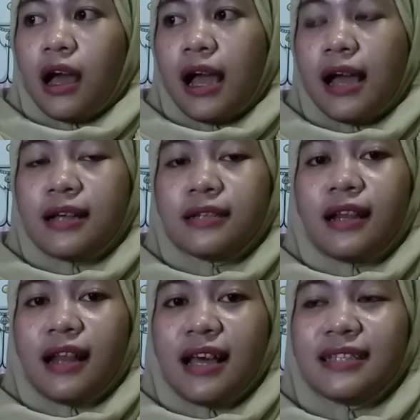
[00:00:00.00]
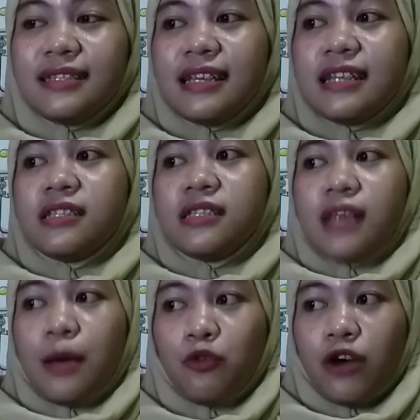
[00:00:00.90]
And the last is
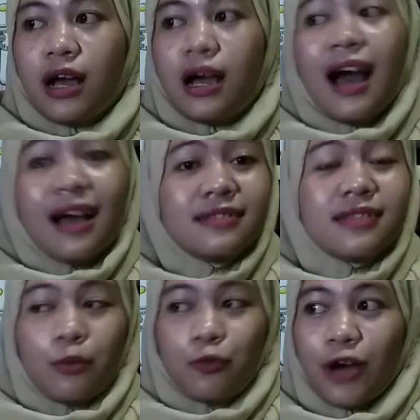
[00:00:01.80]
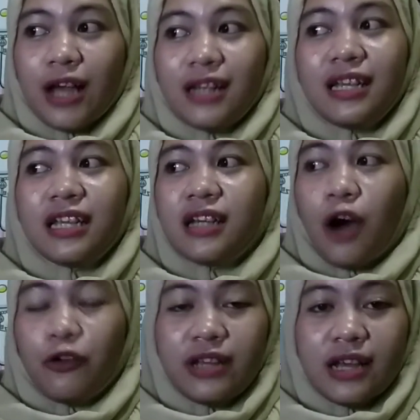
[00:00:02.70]
ask someone in the
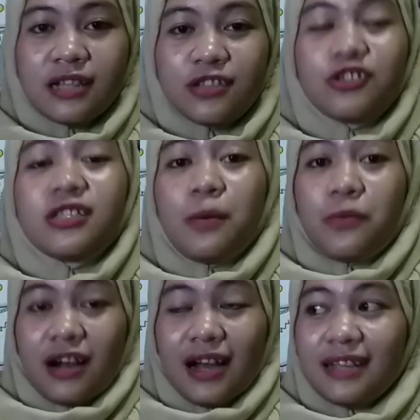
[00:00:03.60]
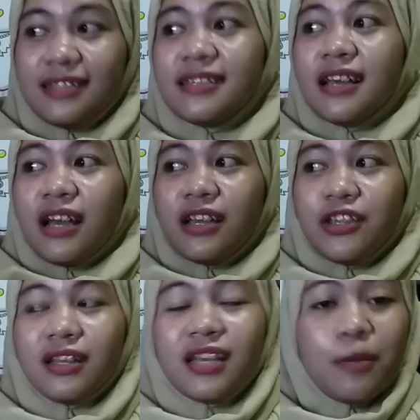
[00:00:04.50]
audience to summarize
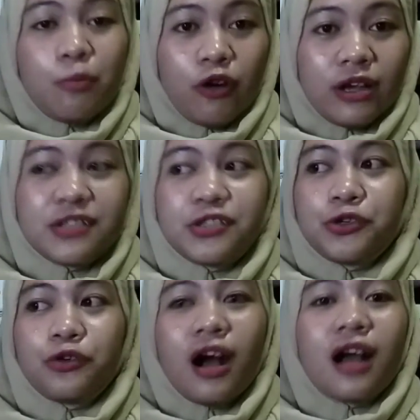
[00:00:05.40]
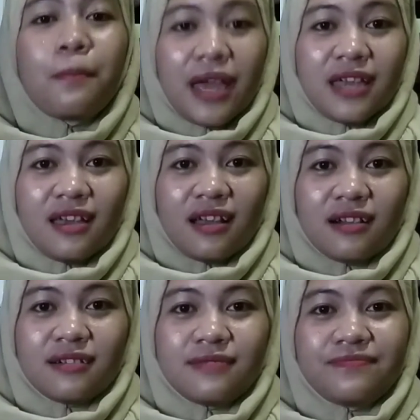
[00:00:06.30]
the key points you are making.
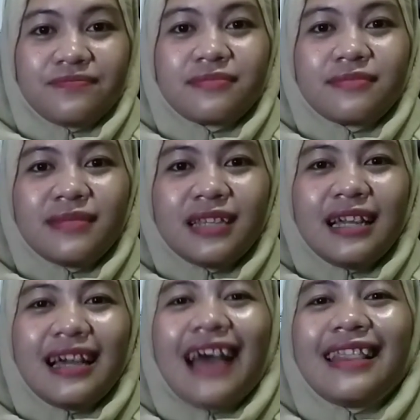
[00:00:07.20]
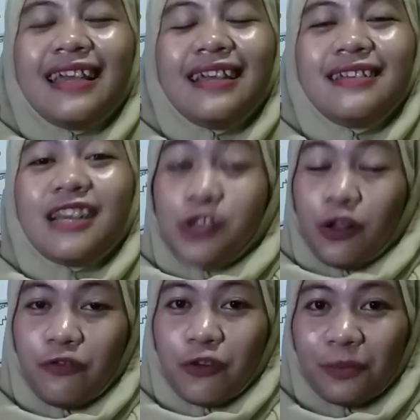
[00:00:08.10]
I think that's
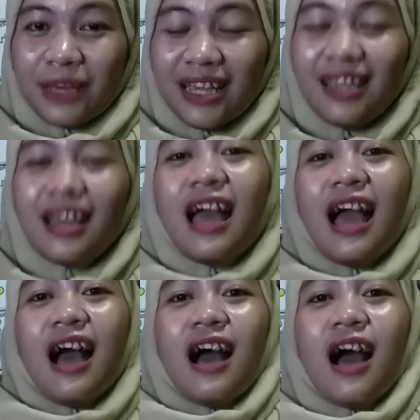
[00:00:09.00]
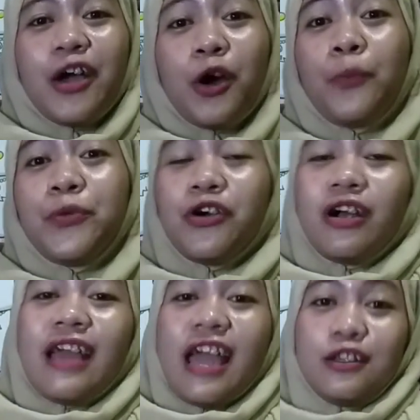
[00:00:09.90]
all for me. I hope you
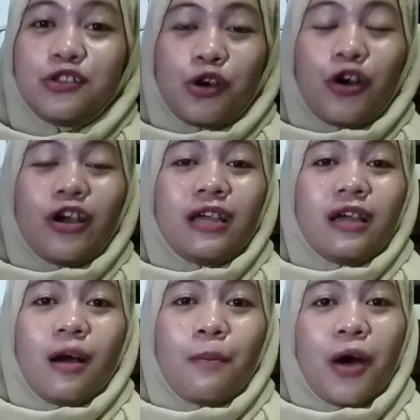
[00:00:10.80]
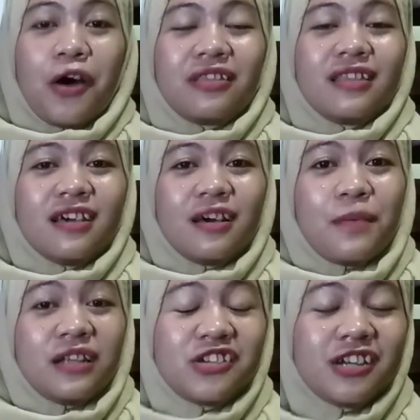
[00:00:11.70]
are enjoy about the
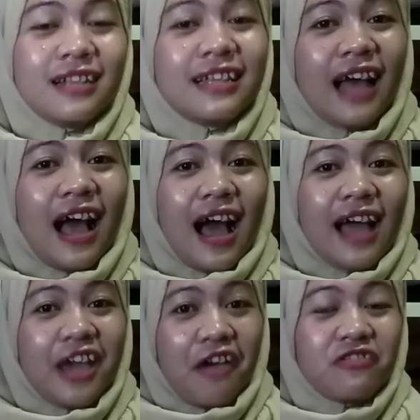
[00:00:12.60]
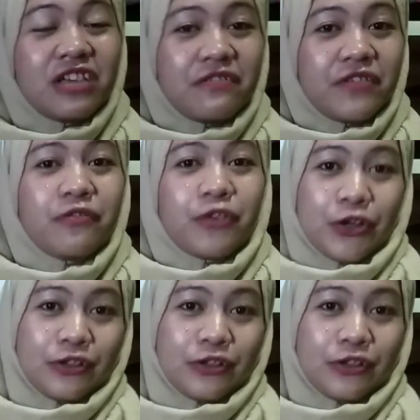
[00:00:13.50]
material that I have given for you